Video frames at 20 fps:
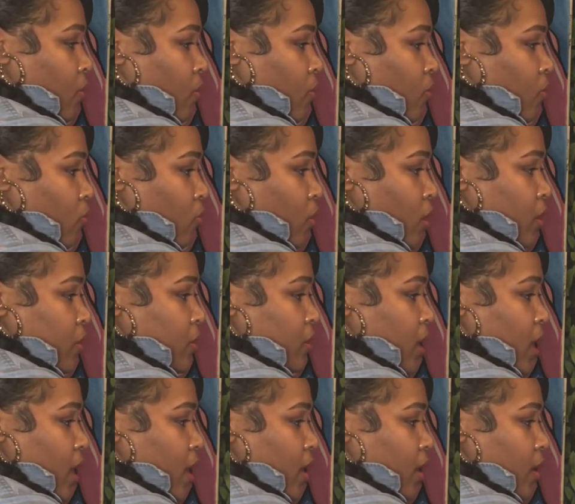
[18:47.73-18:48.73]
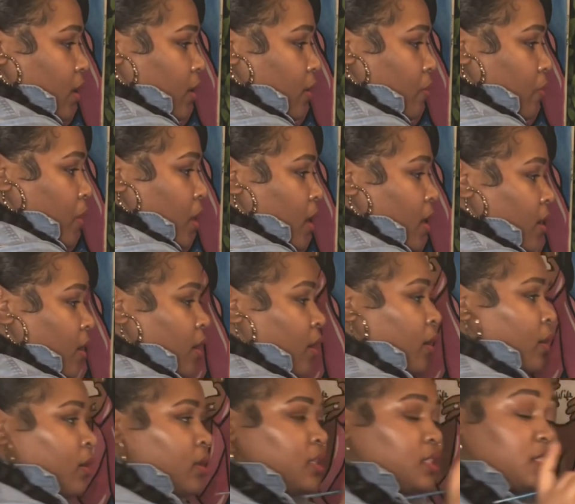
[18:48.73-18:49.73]
One um,
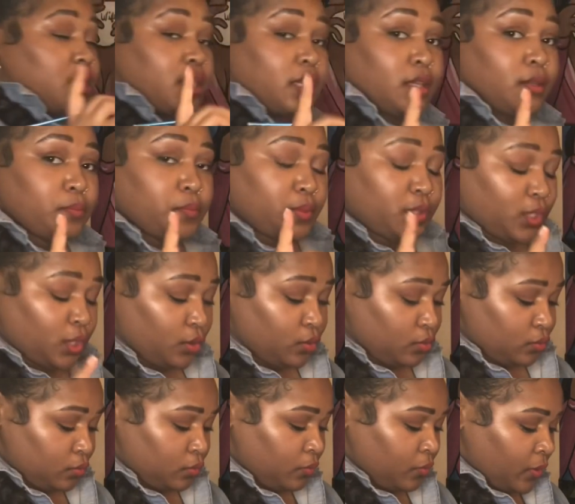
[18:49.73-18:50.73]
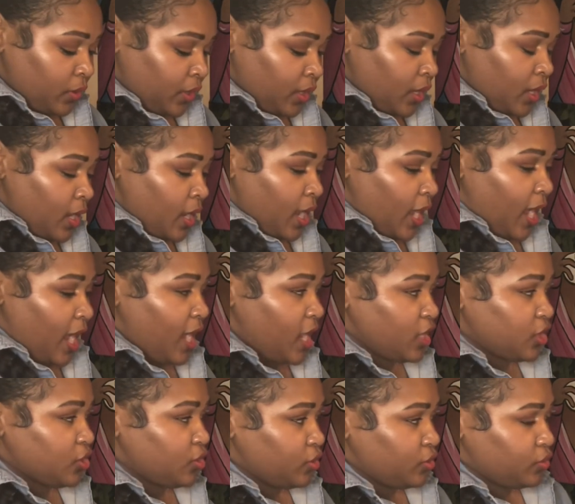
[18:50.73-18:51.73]
tip too,
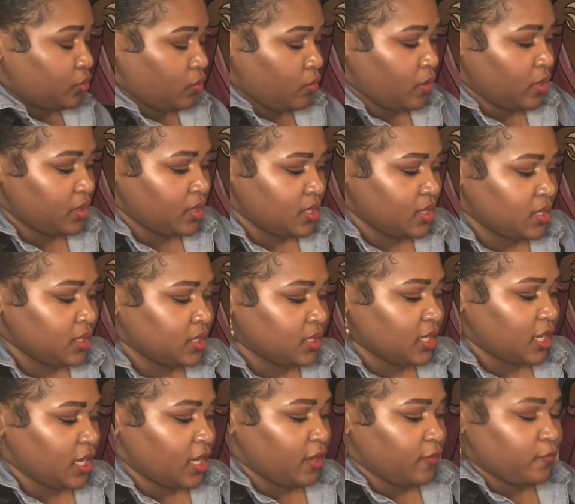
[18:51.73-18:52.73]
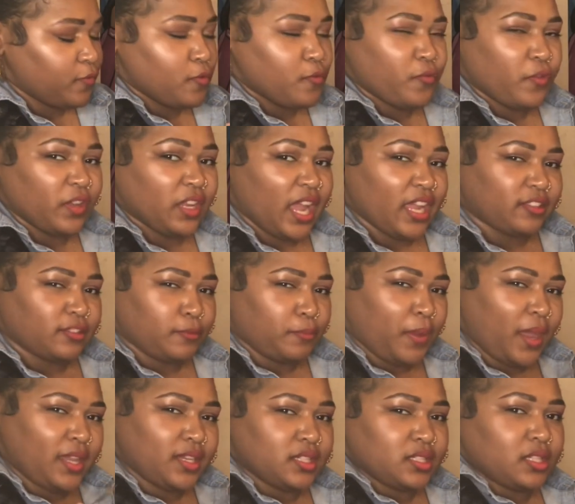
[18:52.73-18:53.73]
as you're doing this, if you feel like the
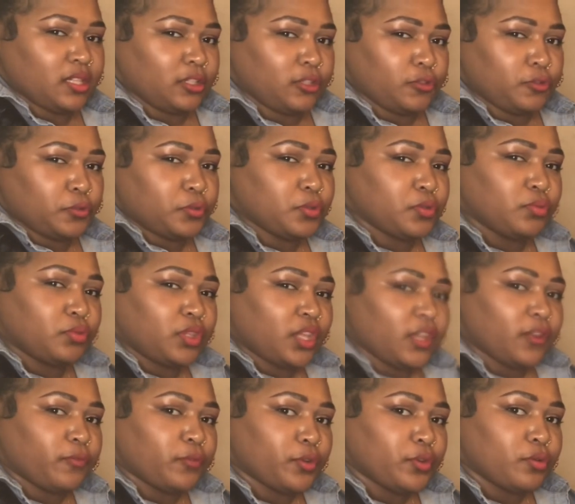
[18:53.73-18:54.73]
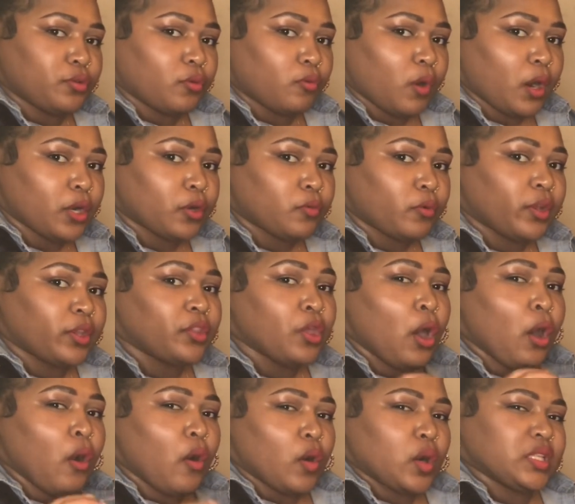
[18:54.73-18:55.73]
paint is a little too thick for you to work with
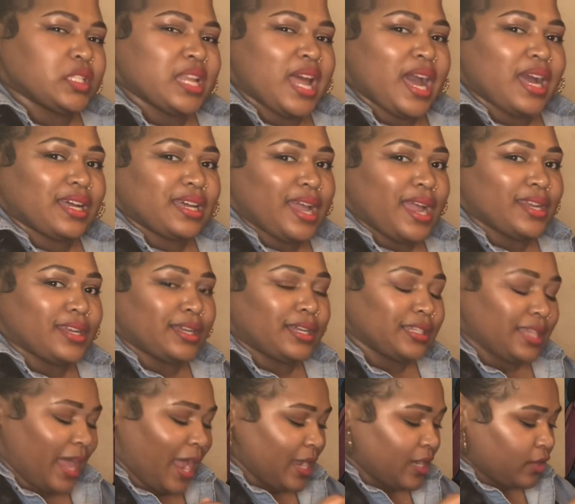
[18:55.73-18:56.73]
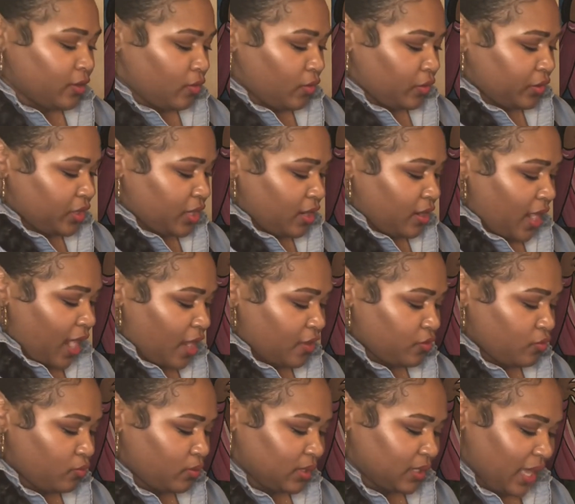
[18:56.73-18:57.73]
or it's not kind of gliding on there how
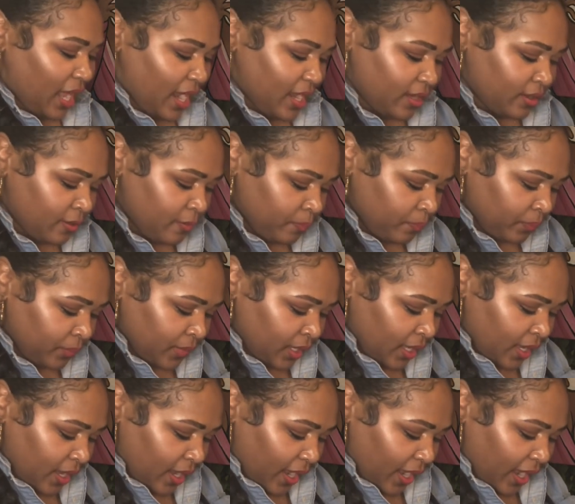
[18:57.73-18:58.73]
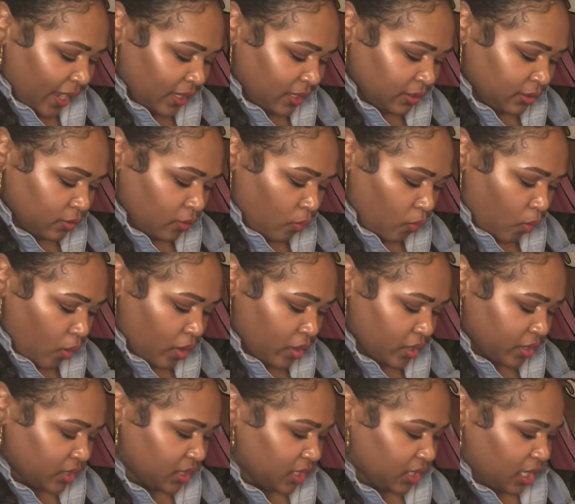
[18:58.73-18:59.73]
you would like, add a little
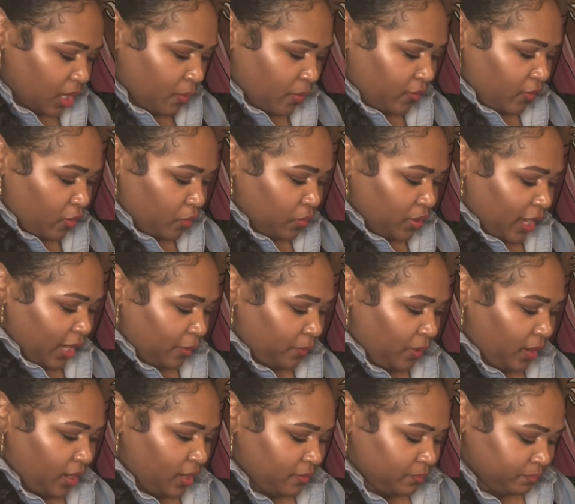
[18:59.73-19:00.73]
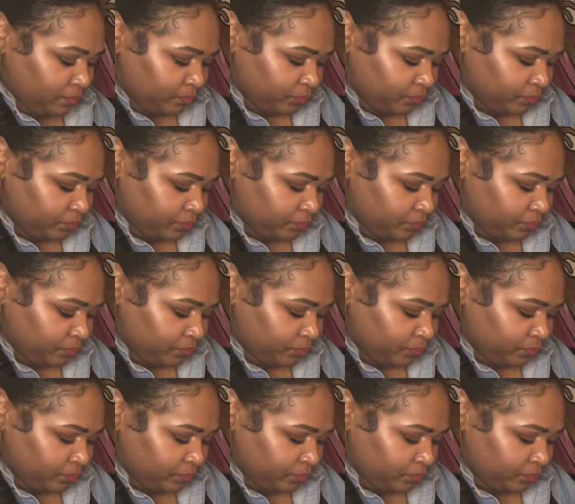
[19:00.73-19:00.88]
water to some of your black paint.